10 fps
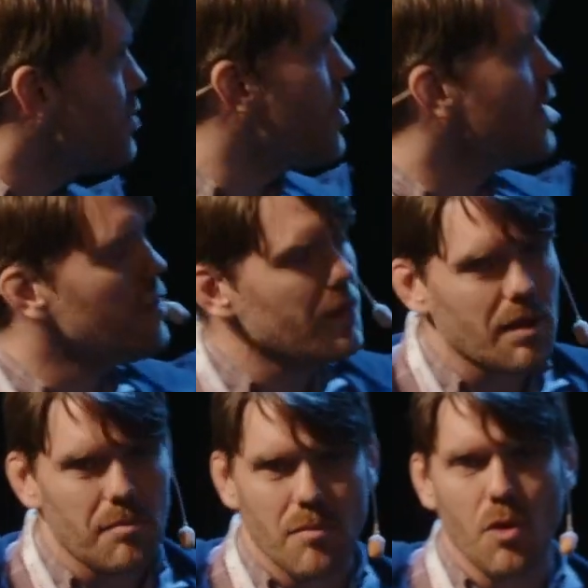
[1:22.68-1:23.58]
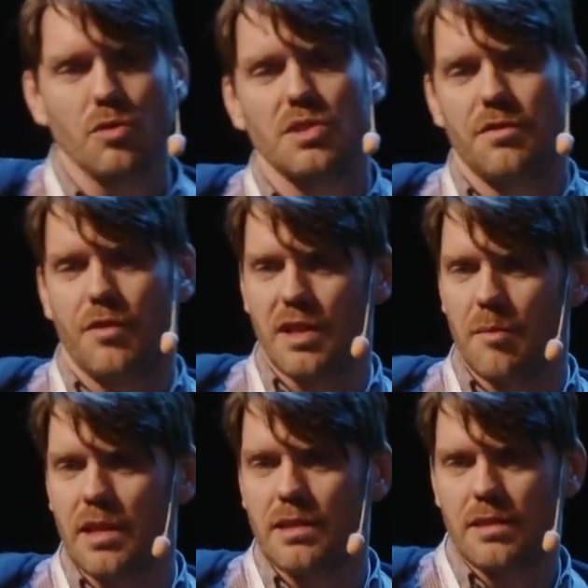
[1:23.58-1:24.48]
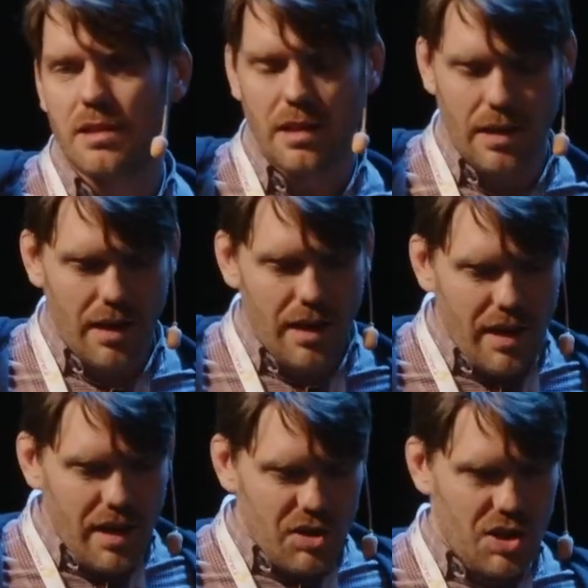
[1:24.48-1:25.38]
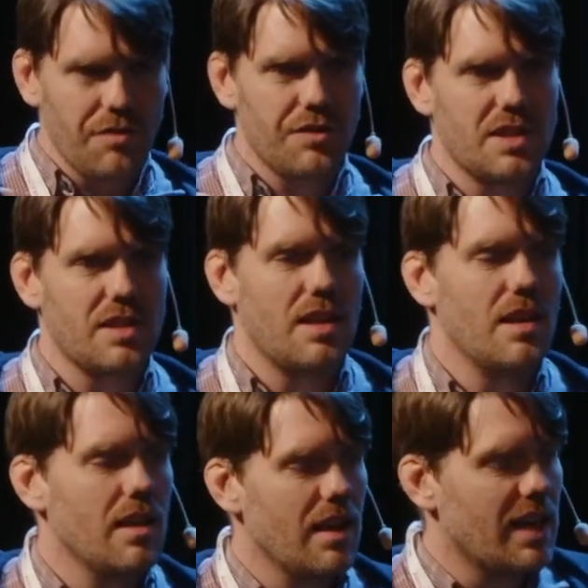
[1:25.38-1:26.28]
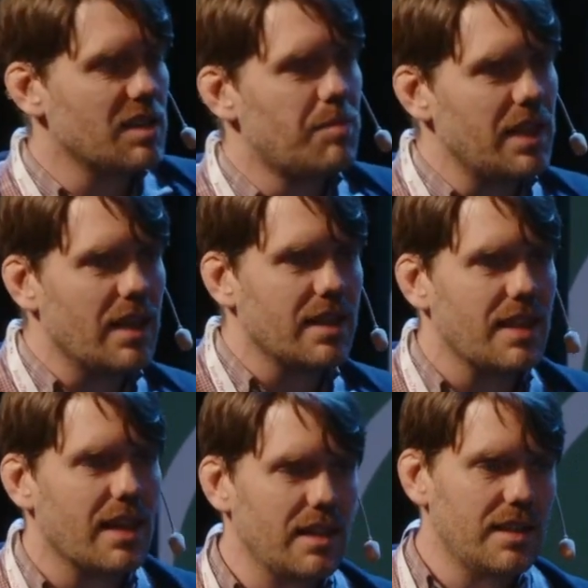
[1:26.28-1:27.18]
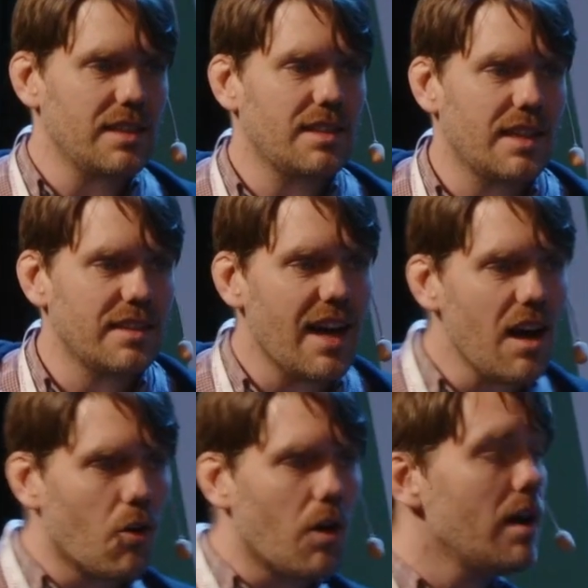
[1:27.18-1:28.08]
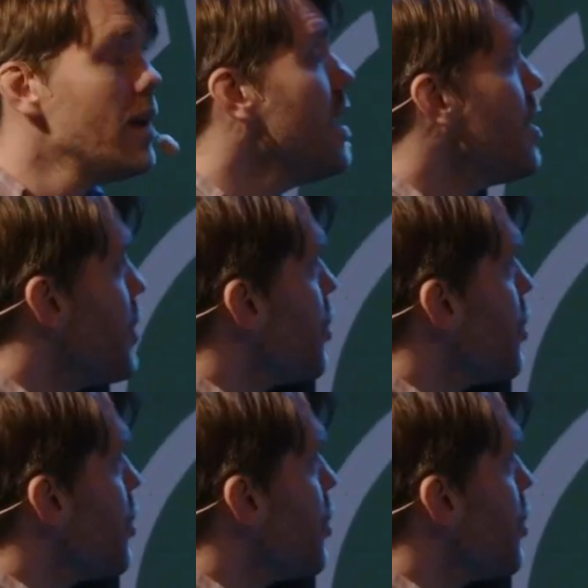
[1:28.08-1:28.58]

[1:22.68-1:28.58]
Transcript: one of the most fundamental shifts has been exactly this, that now we